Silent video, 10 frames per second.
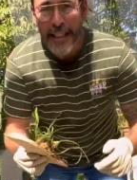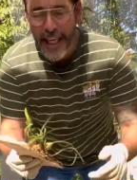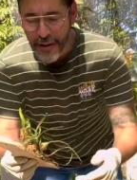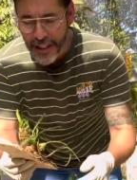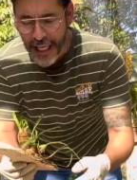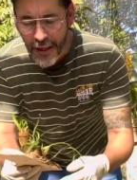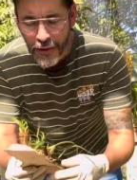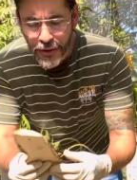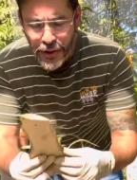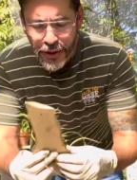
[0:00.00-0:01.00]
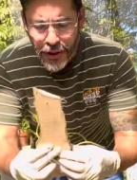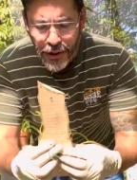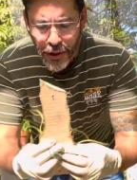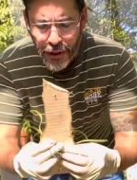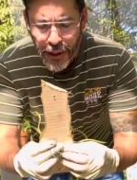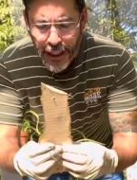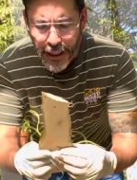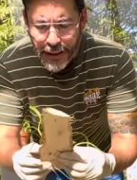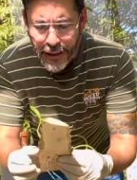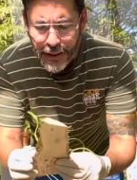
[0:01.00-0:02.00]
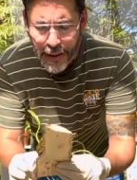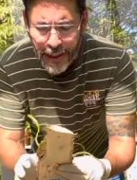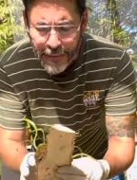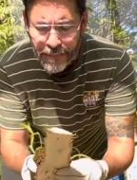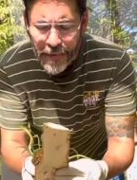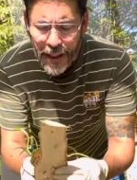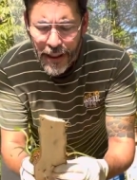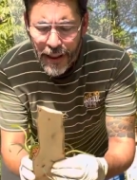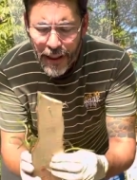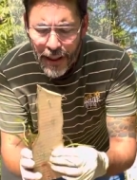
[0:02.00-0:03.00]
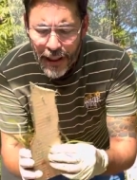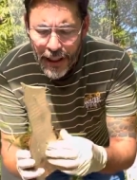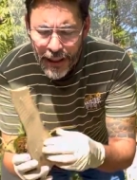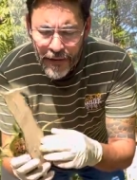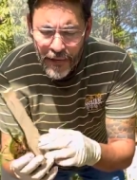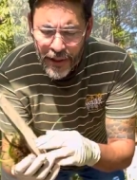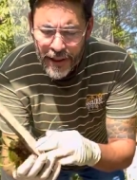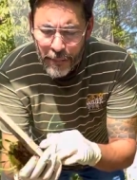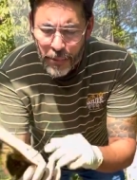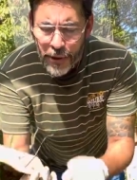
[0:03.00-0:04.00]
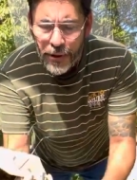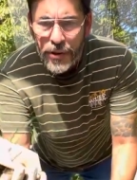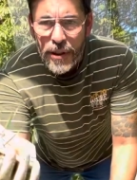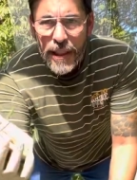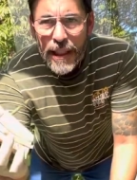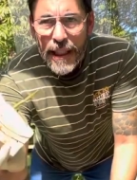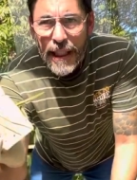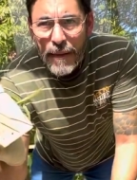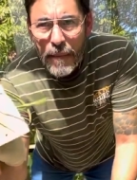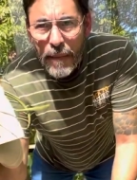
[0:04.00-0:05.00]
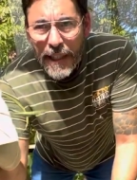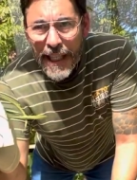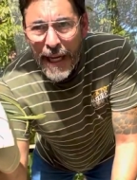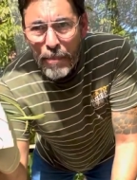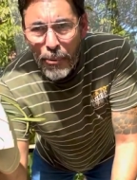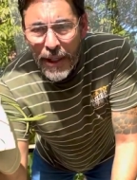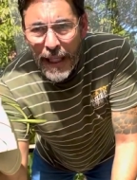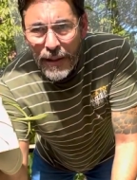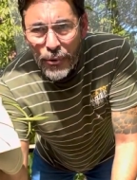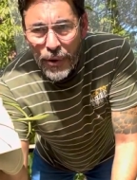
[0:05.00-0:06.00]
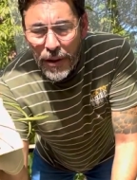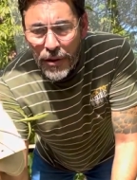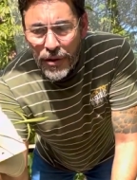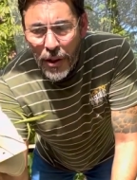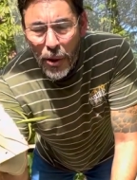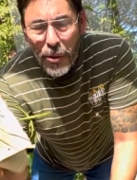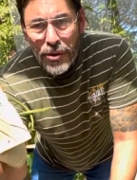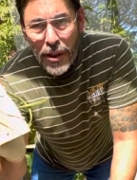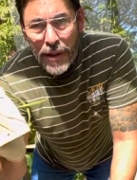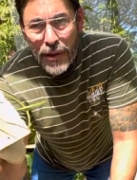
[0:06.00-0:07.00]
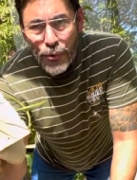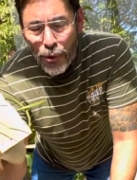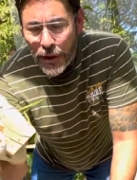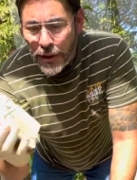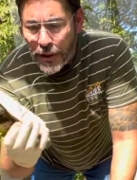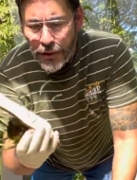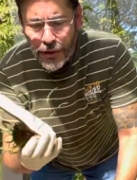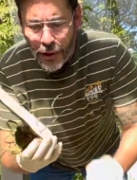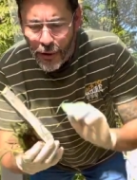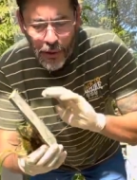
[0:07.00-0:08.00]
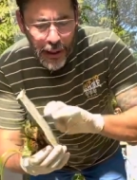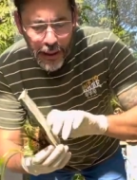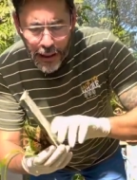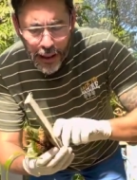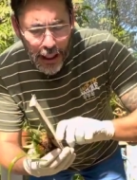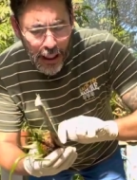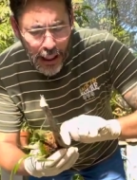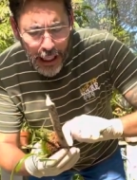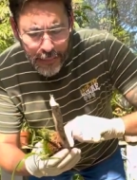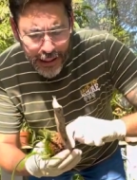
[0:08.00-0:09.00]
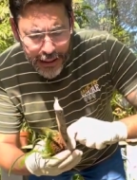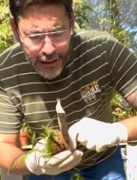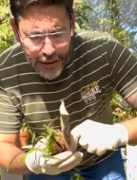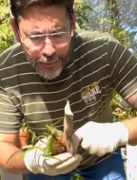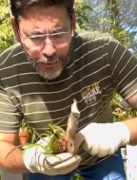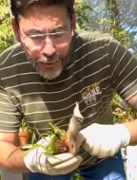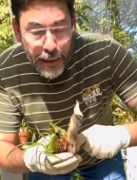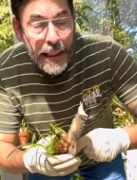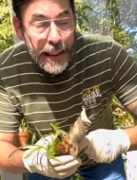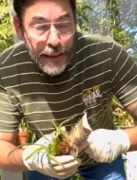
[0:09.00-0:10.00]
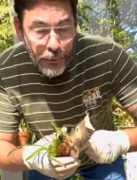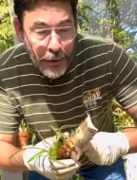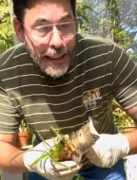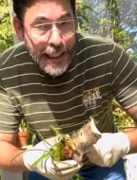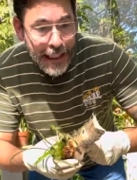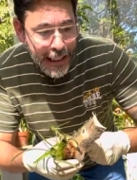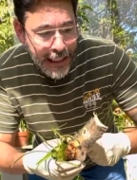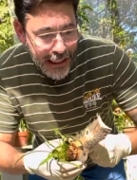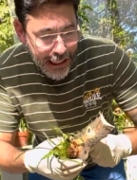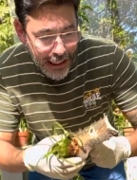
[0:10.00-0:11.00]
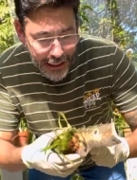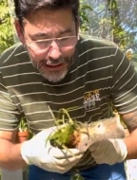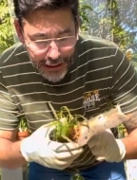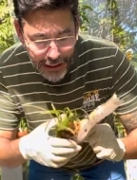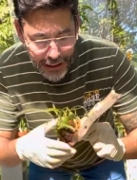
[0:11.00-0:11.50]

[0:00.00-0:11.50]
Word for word: it down now just to show you guys because I mean, it's very simple. There's Ken pre-drills the holes on these woods. So, I mean, it's really, really easy, guys.